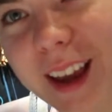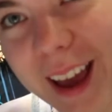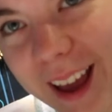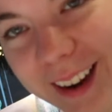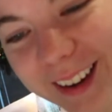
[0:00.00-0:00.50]

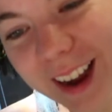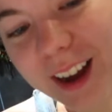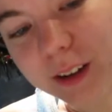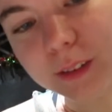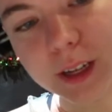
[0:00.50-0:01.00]
And
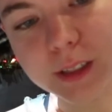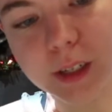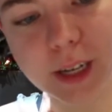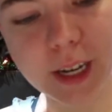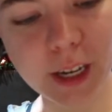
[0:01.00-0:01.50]
yeah, let's
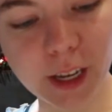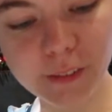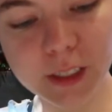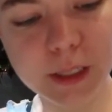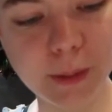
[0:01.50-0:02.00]
go ahead and
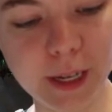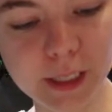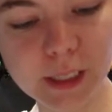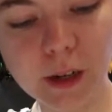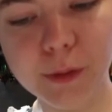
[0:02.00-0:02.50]
give this place a